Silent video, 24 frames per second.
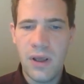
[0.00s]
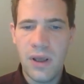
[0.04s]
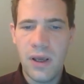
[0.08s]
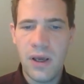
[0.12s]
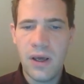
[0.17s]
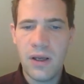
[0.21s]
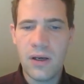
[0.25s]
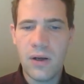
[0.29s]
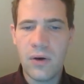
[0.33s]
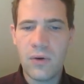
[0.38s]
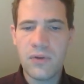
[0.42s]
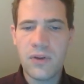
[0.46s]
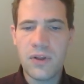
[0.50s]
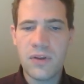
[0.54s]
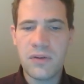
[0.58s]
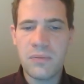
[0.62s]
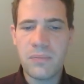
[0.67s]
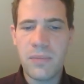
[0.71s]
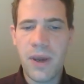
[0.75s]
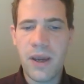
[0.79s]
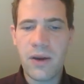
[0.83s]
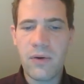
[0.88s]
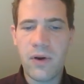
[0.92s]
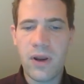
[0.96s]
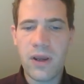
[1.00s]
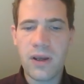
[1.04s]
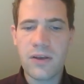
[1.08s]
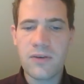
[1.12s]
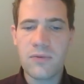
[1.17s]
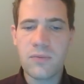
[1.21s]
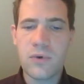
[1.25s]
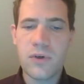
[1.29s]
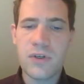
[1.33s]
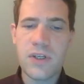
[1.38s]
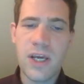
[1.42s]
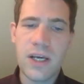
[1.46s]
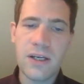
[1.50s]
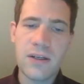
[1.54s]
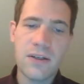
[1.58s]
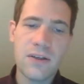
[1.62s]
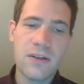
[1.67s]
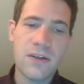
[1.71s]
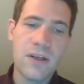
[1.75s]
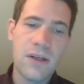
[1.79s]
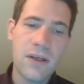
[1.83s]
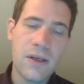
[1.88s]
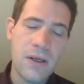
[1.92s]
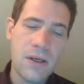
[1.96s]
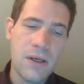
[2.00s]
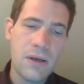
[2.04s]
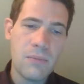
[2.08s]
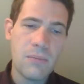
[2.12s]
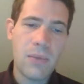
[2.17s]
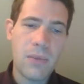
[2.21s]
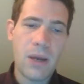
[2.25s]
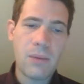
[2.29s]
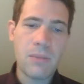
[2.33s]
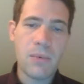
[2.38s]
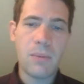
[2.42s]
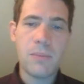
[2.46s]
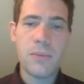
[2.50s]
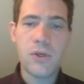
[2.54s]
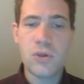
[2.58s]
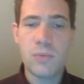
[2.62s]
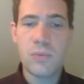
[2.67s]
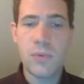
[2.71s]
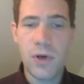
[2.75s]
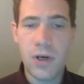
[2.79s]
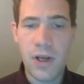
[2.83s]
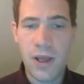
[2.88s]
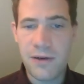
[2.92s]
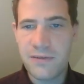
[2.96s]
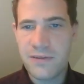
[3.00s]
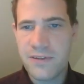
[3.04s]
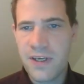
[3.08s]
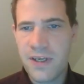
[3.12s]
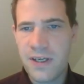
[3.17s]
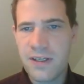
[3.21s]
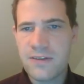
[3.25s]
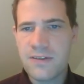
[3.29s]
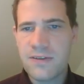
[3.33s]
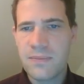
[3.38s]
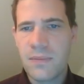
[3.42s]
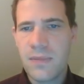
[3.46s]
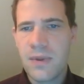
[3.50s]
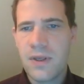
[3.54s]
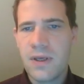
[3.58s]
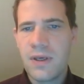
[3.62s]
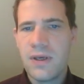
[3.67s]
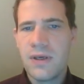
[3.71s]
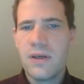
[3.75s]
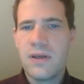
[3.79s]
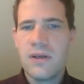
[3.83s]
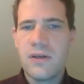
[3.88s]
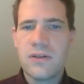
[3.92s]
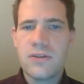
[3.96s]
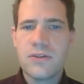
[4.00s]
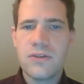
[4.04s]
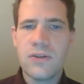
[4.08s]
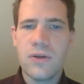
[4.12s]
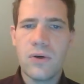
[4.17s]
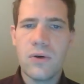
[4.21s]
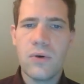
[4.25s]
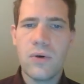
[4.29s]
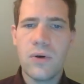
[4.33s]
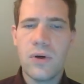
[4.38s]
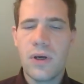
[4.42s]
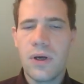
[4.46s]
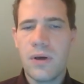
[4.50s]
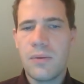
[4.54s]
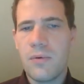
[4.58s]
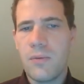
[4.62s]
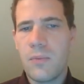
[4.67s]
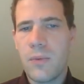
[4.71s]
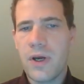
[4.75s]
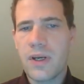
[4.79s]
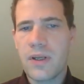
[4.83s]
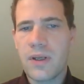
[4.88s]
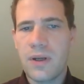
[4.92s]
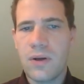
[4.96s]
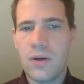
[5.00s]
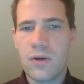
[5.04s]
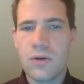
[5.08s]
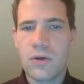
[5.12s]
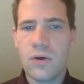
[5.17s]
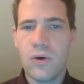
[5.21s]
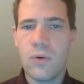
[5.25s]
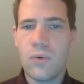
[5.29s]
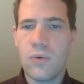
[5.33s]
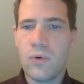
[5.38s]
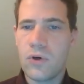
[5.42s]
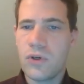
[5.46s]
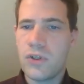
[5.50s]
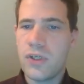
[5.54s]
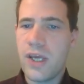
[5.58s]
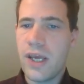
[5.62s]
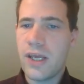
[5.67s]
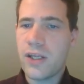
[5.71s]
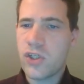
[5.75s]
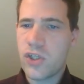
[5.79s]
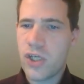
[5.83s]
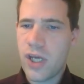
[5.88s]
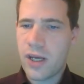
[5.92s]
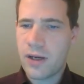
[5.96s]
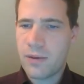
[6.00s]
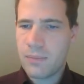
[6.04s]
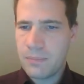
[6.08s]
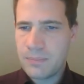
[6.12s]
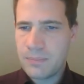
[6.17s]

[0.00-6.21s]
And note that the back rank is protected by my bishop on f6, so white cannot go rook d8 check.